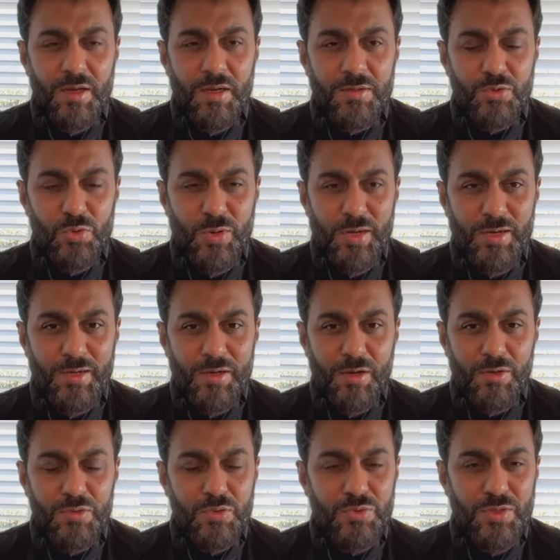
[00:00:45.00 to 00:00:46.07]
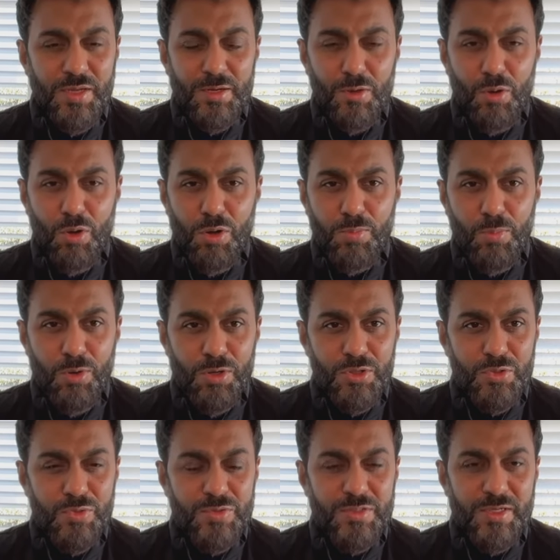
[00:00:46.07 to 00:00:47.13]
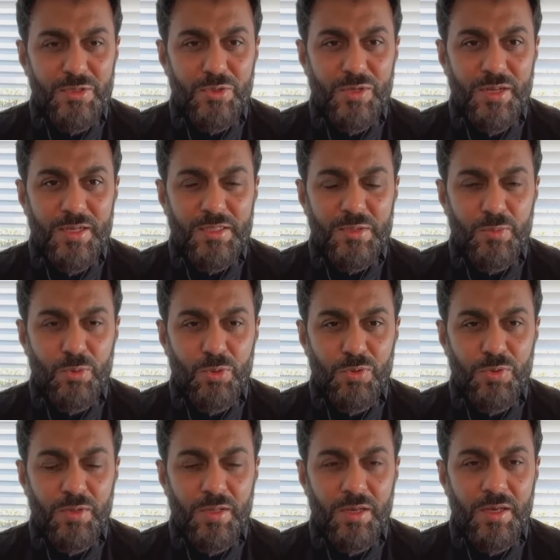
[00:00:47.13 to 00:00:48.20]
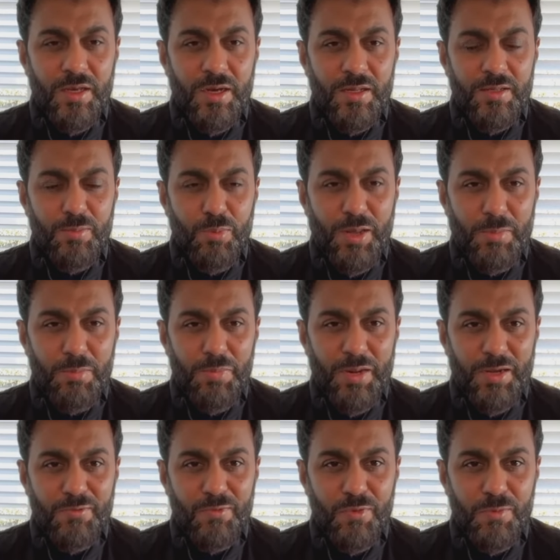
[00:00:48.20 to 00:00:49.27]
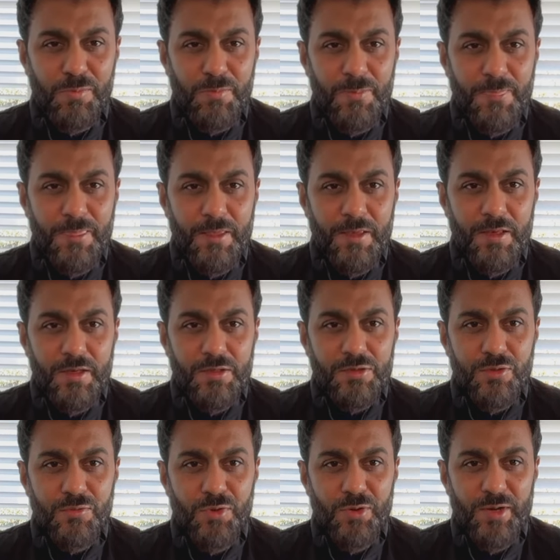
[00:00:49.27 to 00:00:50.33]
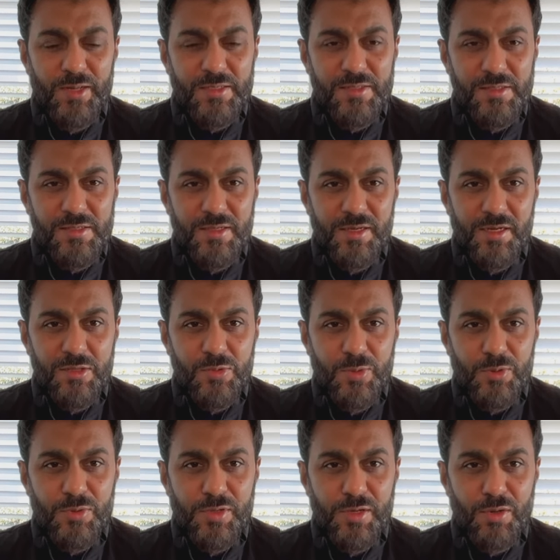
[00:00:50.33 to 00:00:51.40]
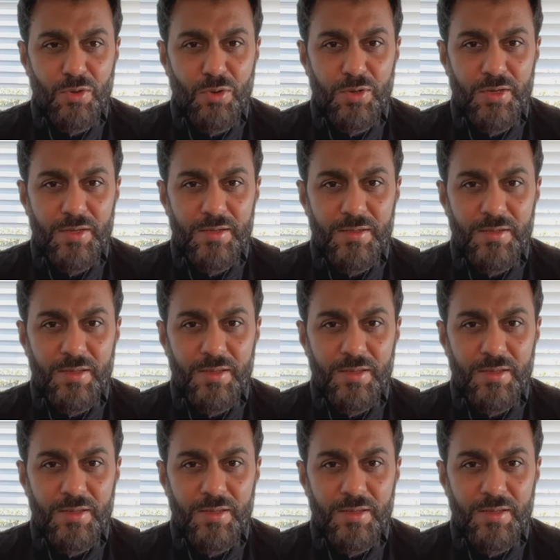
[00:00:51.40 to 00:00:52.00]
trial account, so you get all modules that you can explore the platform. So if you're an existing customer, you can log in